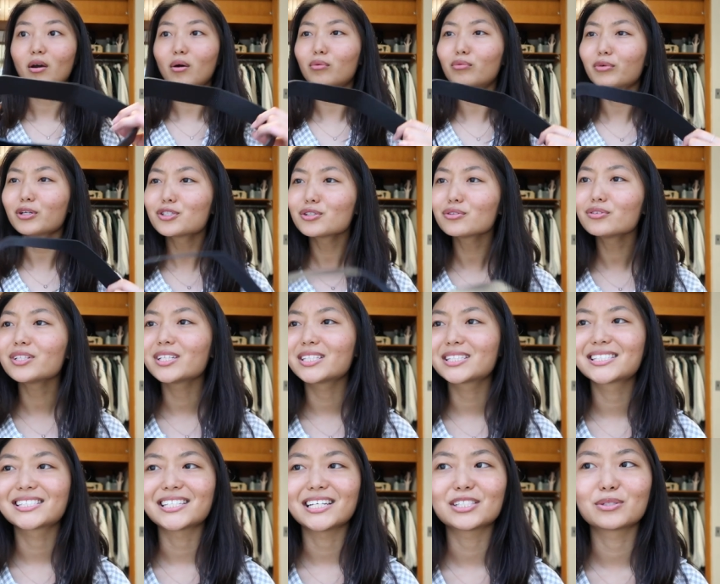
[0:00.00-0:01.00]
originally
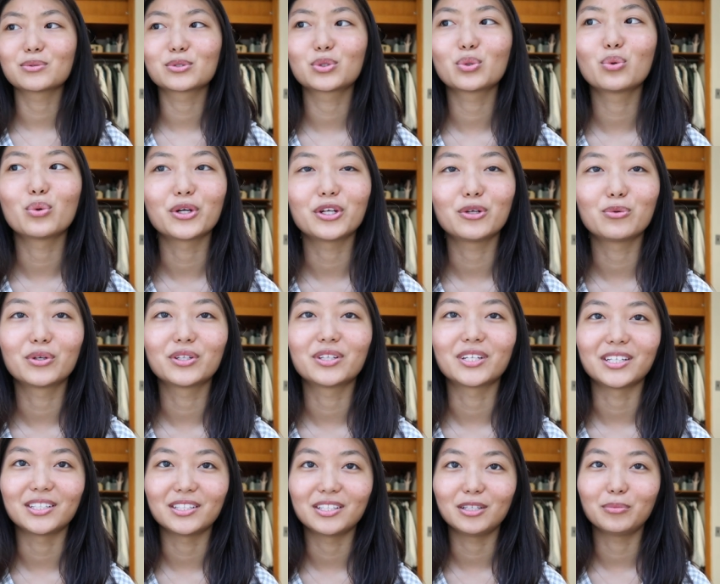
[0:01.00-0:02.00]
it says it was
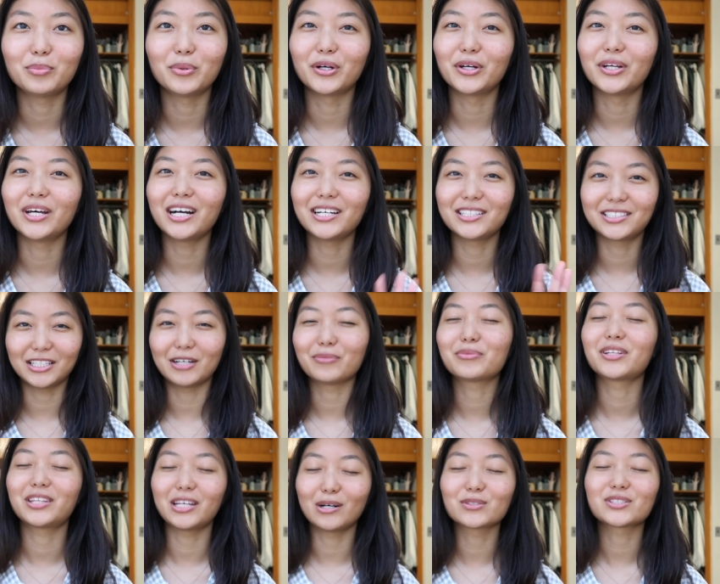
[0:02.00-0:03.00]
21.90 but i doubt
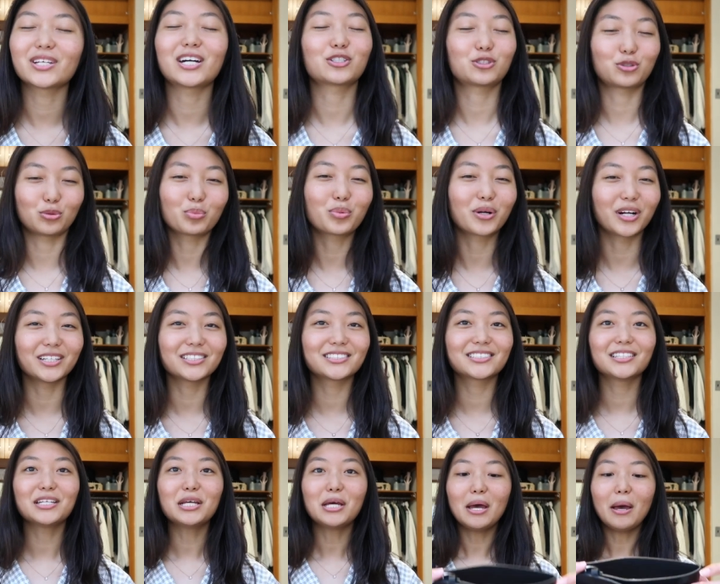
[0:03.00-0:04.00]
that that was the actual
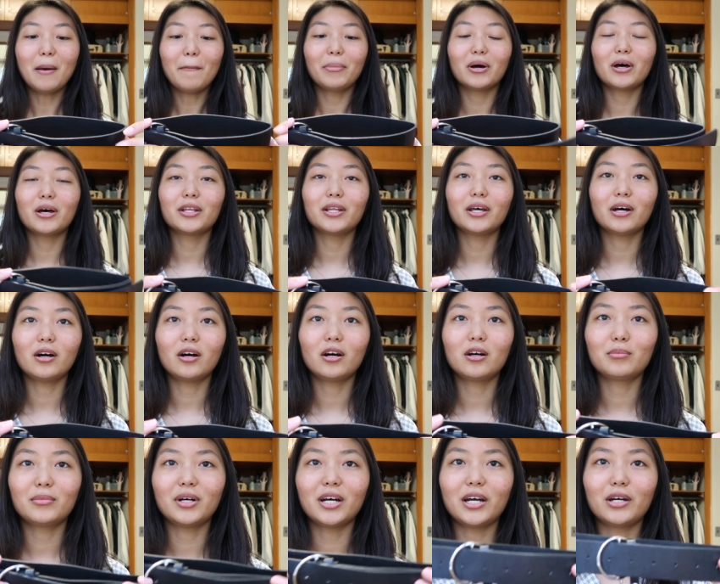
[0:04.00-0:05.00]
price but
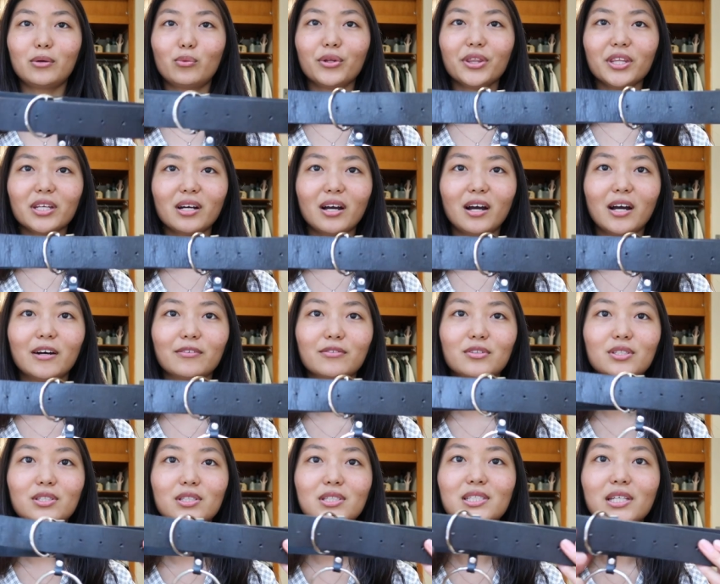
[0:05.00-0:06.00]
um one thing i have
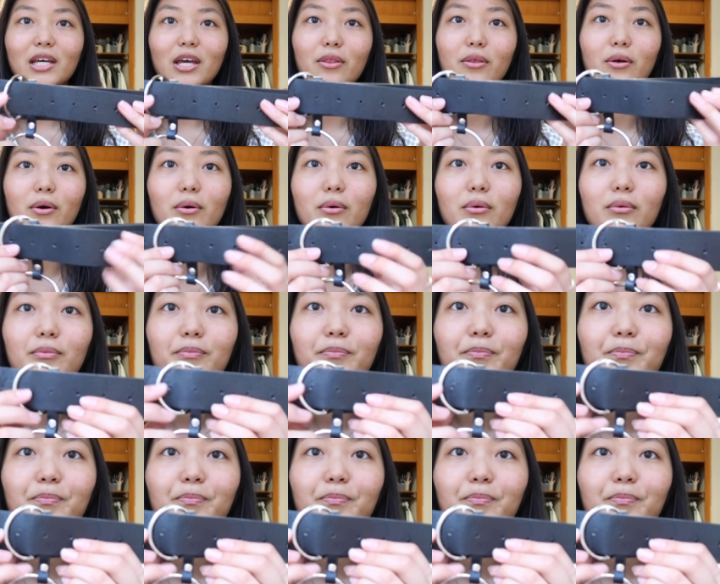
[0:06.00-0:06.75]
to say though